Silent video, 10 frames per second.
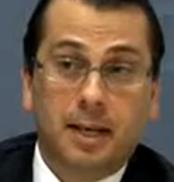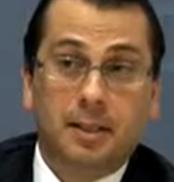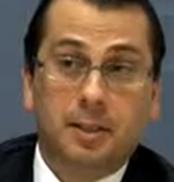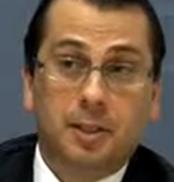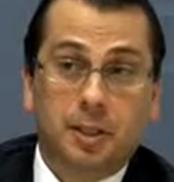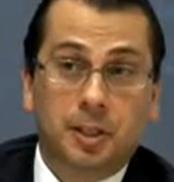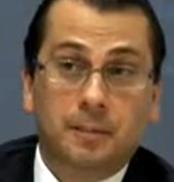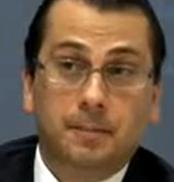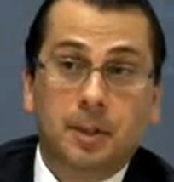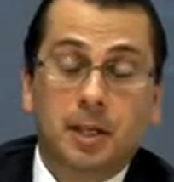later this
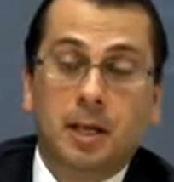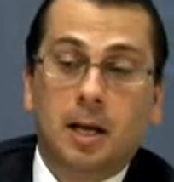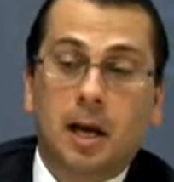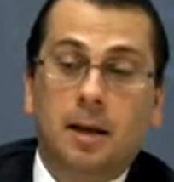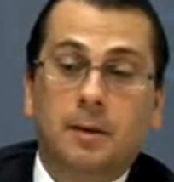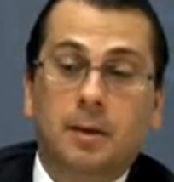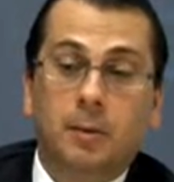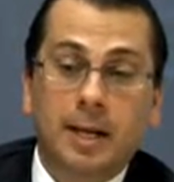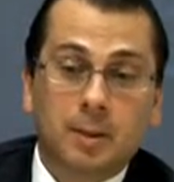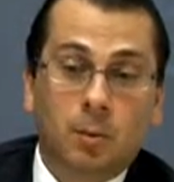year. The
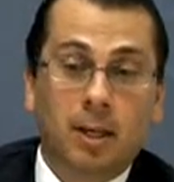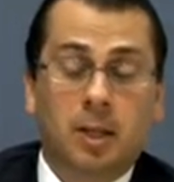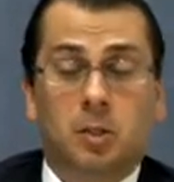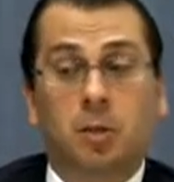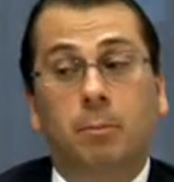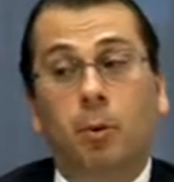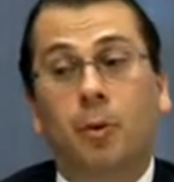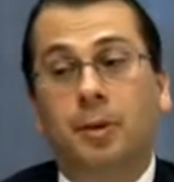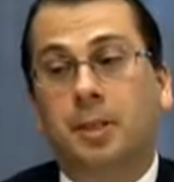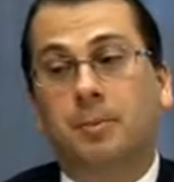reason why that's so
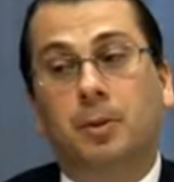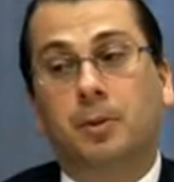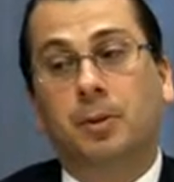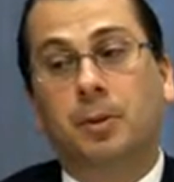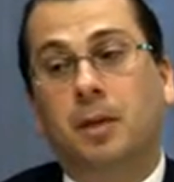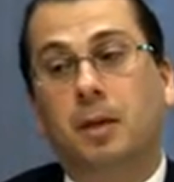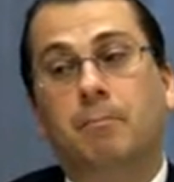important is because